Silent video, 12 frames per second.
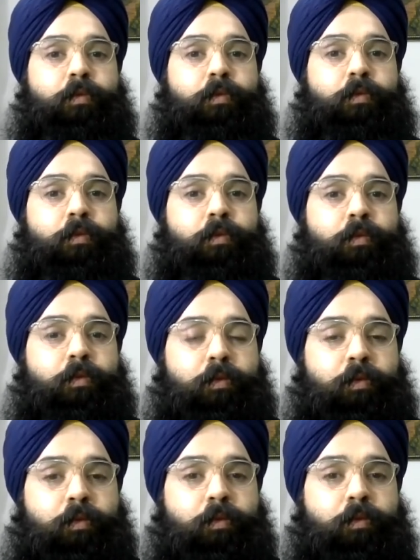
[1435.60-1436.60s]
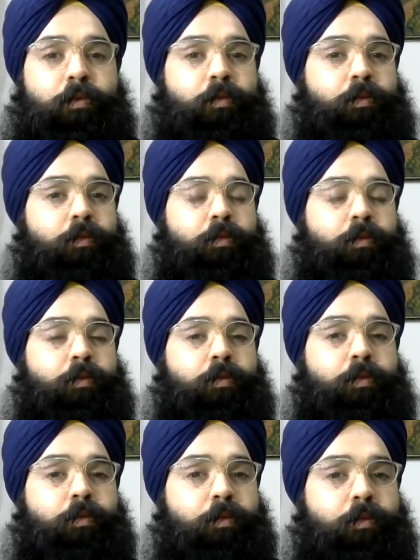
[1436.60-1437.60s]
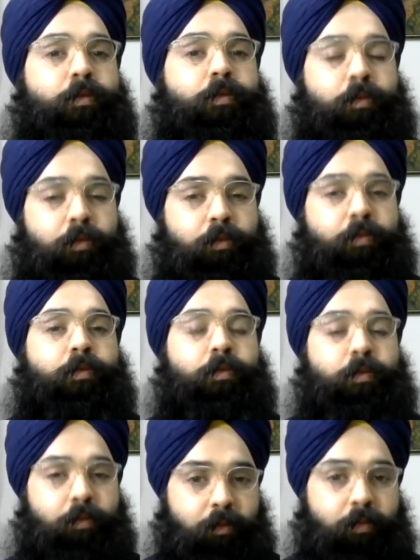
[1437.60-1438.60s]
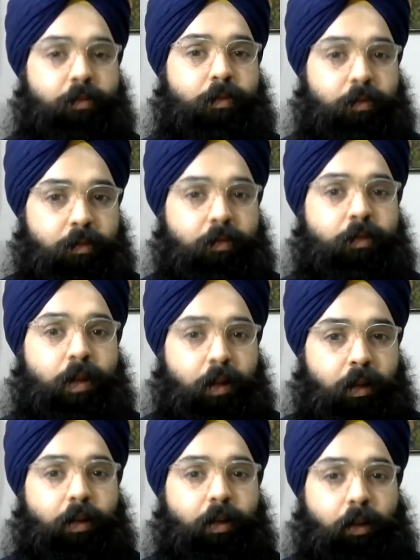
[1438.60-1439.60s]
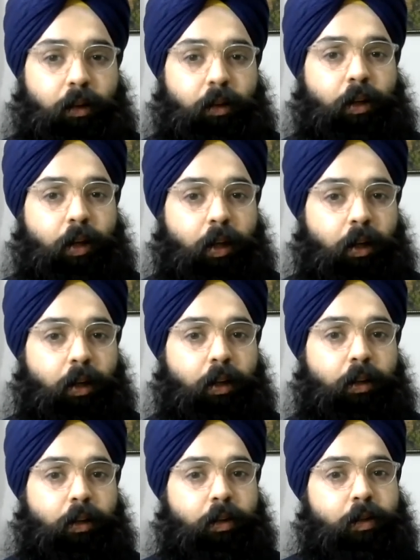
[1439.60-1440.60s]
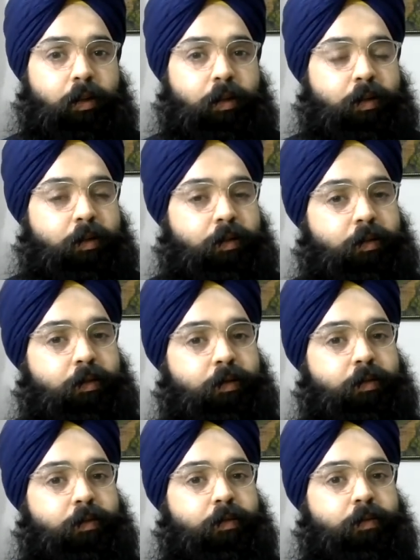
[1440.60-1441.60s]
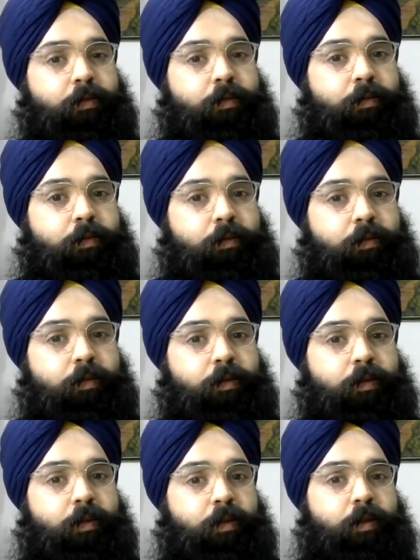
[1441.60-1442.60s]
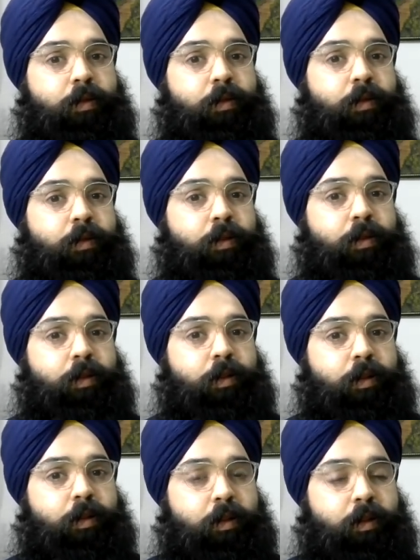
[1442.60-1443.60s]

No words are spoken by the person on screen.